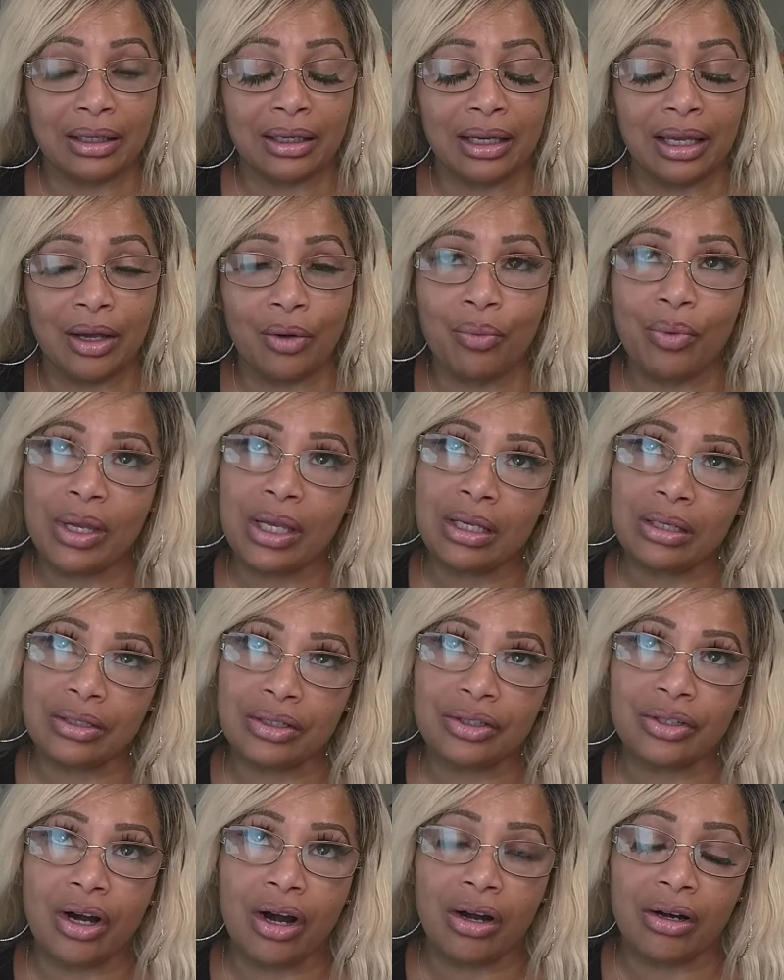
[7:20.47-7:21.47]
And we can
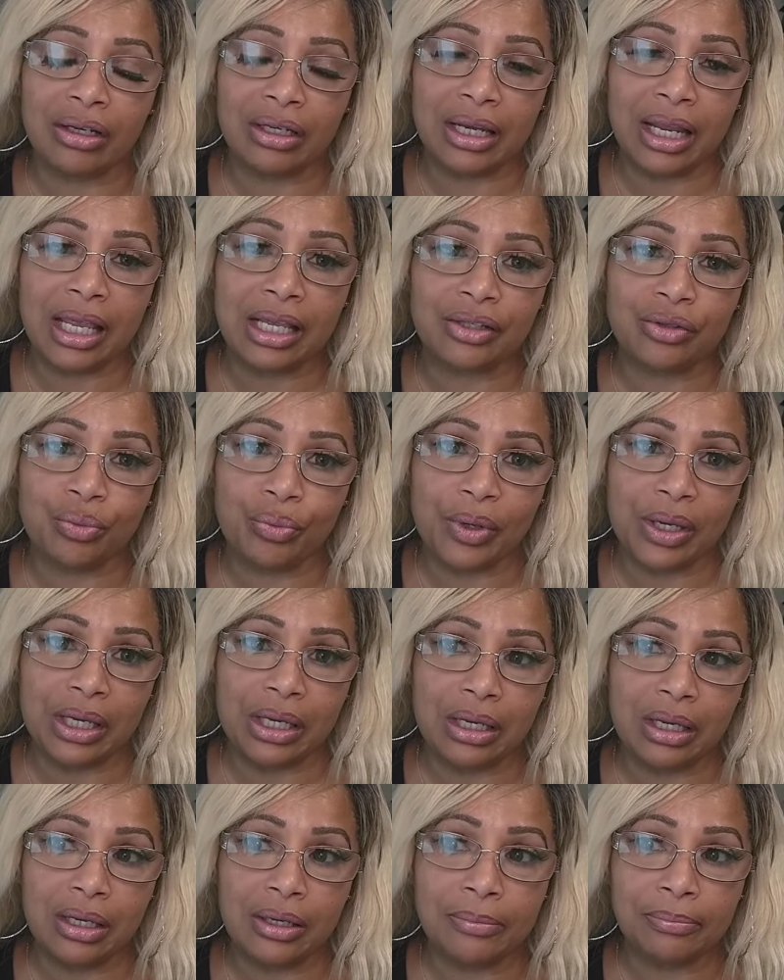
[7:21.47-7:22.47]
start next
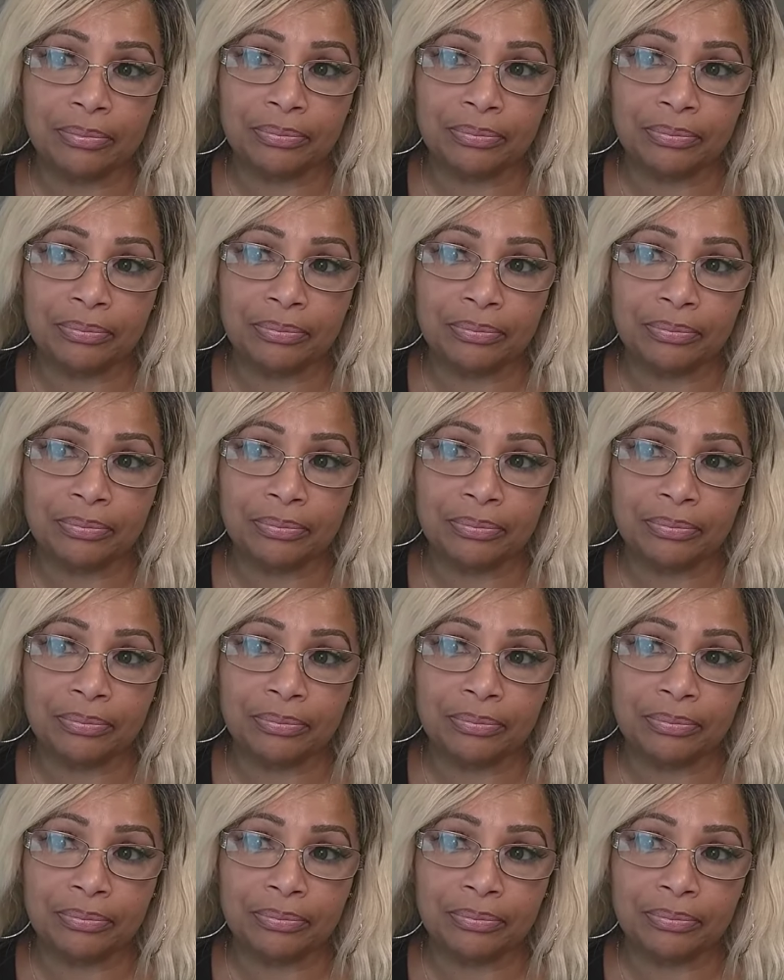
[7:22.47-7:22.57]
week.